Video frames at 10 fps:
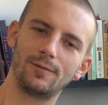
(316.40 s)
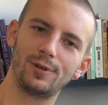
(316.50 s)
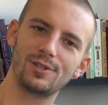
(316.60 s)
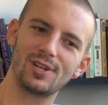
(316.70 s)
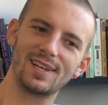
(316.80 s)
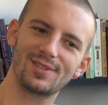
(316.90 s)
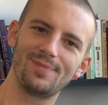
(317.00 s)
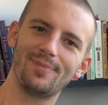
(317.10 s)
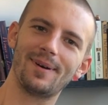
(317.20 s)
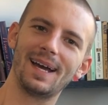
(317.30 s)
for a change
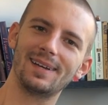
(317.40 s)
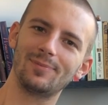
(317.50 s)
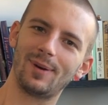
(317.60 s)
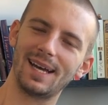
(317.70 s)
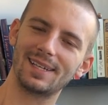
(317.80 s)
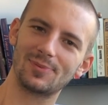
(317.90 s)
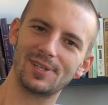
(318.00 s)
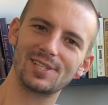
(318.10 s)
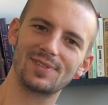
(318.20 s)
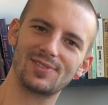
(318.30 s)
my
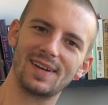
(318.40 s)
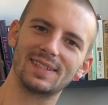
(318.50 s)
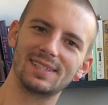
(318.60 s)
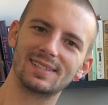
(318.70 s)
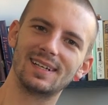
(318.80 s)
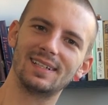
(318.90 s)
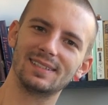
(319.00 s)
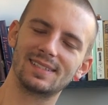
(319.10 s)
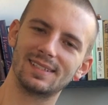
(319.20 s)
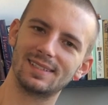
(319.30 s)
experience with driving this car,
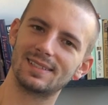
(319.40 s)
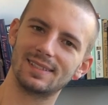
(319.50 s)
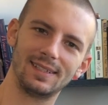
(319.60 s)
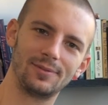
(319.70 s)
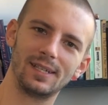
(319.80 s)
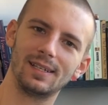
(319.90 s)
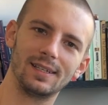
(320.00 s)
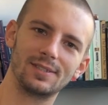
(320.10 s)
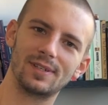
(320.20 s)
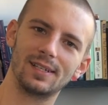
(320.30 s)
it's
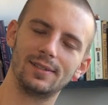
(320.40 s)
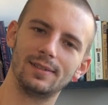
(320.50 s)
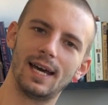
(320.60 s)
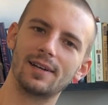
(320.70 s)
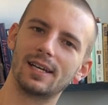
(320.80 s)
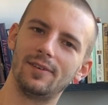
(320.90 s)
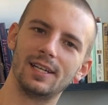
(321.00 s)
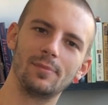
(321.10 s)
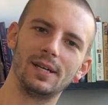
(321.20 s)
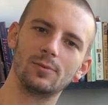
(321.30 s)
really good. I don't have
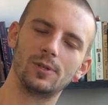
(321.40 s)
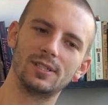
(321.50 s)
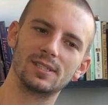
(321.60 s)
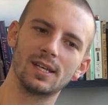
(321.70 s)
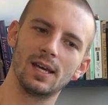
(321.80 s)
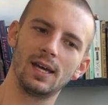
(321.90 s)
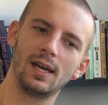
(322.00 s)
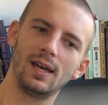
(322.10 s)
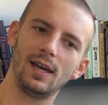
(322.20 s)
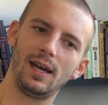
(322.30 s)
any bad words,
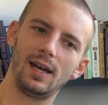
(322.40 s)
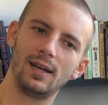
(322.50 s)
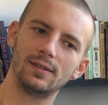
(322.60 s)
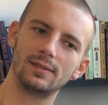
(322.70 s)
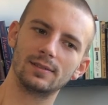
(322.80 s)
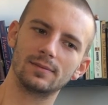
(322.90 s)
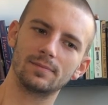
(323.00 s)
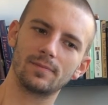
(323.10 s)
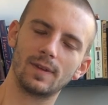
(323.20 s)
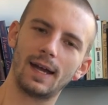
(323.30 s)
and
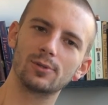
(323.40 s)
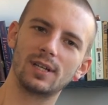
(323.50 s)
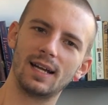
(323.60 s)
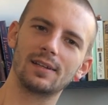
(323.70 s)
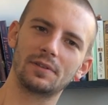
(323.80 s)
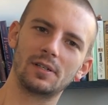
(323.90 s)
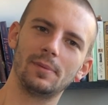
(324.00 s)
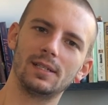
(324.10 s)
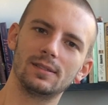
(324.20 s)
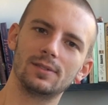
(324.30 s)
I would highly
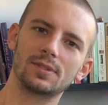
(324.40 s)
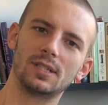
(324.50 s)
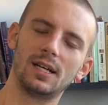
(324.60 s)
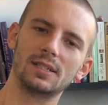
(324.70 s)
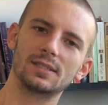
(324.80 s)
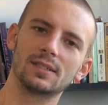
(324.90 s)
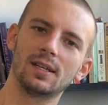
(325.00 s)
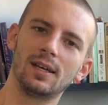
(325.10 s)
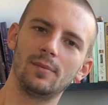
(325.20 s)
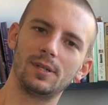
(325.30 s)
recommend those cars
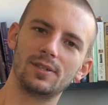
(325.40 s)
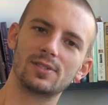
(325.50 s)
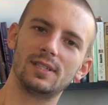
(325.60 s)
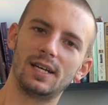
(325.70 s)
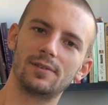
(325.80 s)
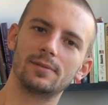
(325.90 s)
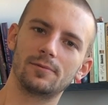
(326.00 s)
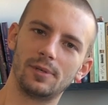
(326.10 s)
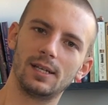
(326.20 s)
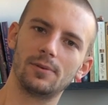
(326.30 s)
because they're
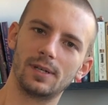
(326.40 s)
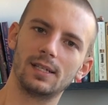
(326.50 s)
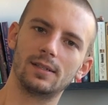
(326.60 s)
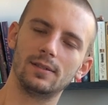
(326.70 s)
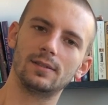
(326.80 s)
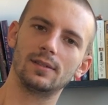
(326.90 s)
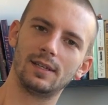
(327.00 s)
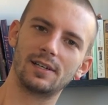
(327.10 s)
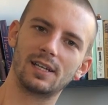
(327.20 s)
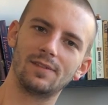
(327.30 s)
really good. They
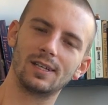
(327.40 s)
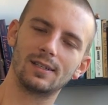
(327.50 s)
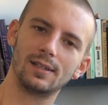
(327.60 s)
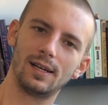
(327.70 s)
are giving